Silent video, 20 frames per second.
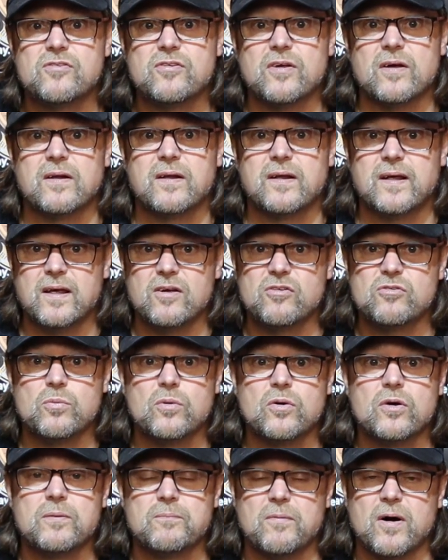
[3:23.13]
So the gigs
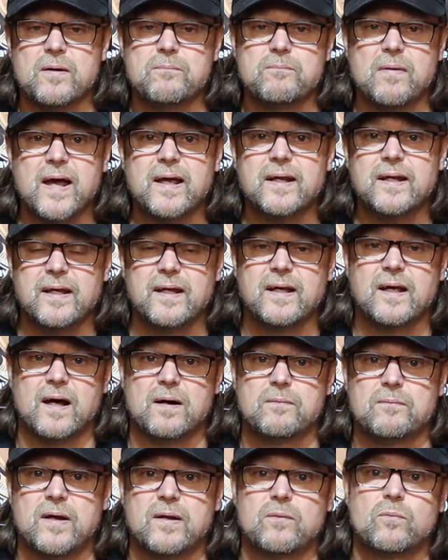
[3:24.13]
were my main
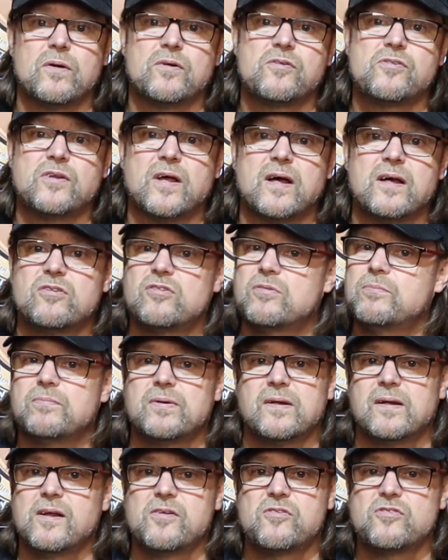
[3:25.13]
income at one stage.
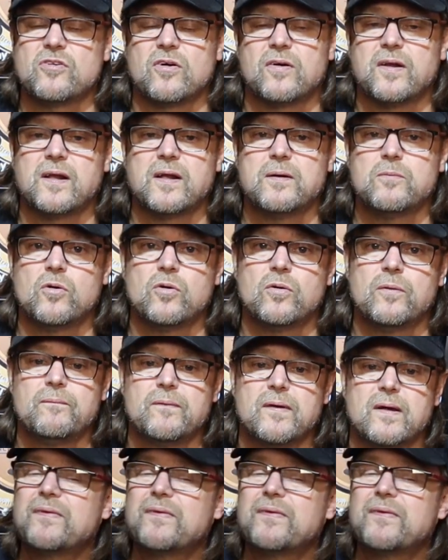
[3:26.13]
It's not anymore.